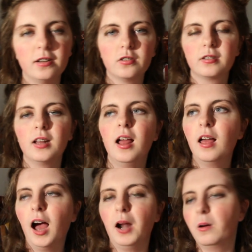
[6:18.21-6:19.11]
It's just
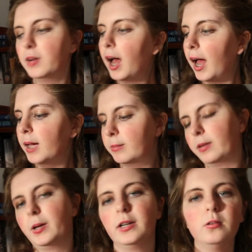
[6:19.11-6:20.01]
I don't have time, and
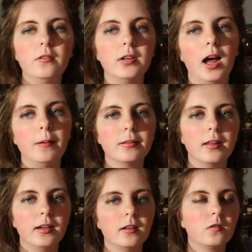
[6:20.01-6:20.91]
then when I do have time, it's
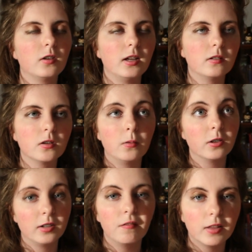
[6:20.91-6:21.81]
like it's just easier to
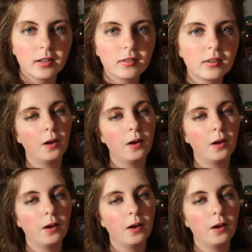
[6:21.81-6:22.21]
watch Netflix.